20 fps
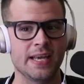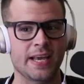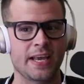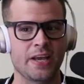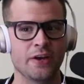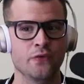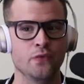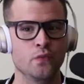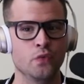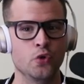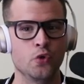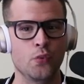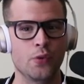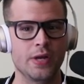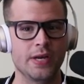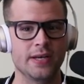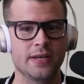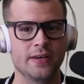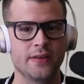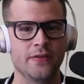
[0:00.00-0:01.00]
it can
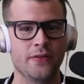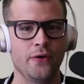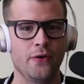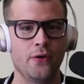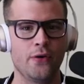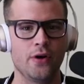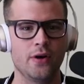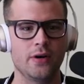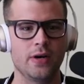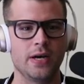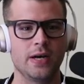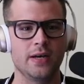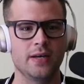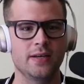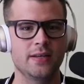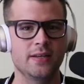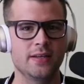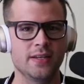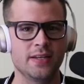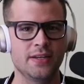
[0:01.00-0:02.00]
ruin the aura.
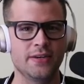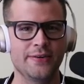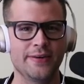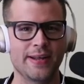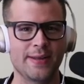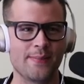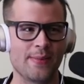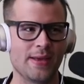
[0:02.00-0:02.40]
You know what I